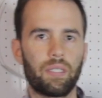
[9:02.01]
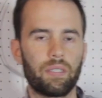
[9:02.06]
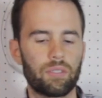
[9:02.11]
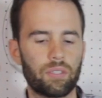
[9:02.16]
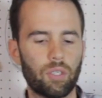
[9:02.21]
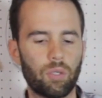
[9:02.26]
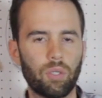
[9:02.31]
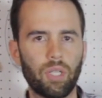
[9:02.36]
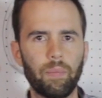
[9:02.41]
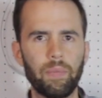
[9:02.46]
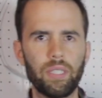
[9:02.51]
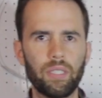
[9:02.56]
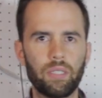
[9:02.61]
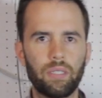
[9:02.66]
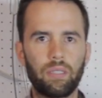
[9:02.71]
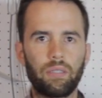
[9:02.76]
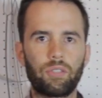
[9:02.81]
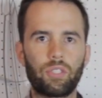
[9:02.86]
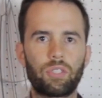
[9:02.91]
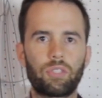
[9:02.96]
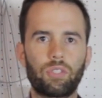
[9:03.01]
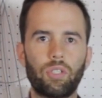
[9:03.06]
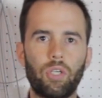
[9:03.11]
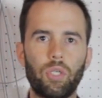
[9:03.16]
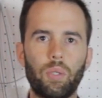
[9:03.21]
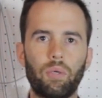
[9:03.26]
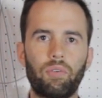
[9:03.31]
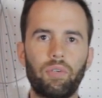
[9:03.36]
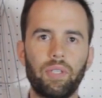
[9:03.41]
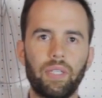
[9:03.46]
So let me just show
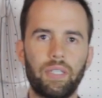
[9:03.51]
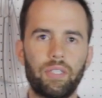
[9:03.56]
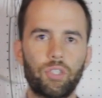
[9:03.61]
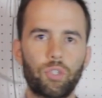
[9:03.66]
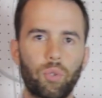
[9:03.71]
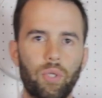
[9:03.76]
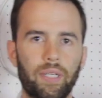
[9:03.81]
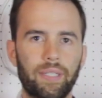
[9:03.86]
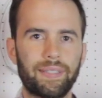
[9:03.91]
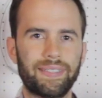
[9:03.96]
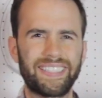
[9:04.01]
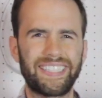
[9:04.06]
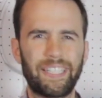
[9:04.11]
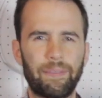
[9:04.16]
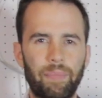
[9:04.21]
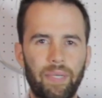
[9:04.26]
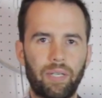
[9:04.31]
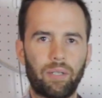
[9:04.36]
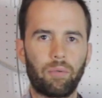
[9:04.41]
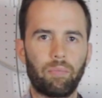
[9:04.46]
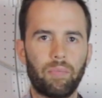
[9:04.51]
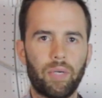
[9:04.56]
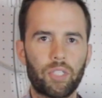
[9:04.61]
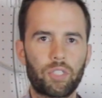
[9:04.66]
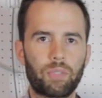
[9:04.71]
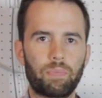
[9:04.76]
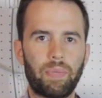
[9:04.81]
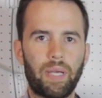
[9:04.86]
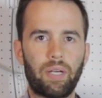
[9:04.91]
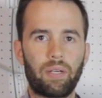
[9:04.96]
you a really short clip. It'll
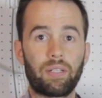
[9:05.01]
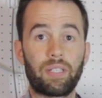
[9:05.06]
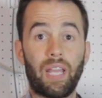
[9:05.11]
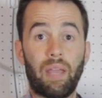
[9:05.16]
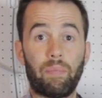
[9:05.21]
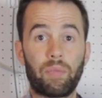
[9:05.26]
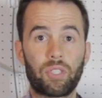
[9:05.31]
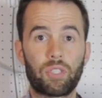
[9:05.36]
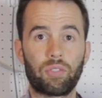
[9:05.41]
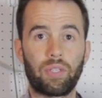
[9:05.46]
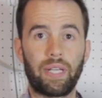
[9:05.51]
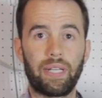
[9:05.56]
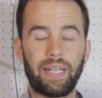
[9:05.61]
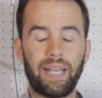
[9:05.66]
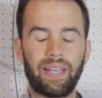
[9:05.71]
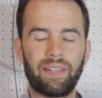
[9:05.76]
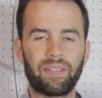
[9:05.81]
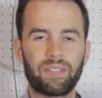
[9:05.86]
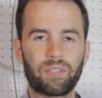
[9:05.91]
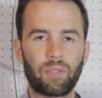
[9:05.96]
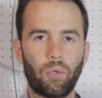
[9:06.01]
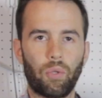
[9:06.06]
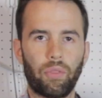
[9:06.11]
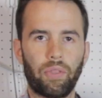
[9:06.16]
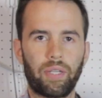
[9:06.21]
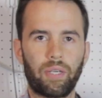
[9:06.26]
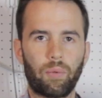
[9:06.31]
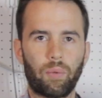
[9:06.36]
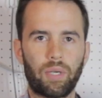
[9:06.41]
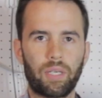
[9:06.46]
much better demonstrate how this whole
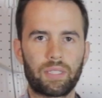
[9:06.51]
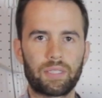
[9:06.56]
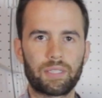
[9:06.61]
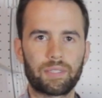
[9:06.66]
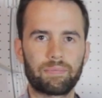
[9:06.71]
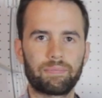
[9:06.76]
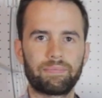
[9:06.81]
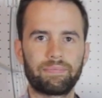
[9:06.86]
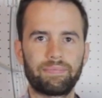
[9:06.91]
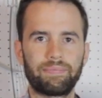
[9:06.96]
thing works.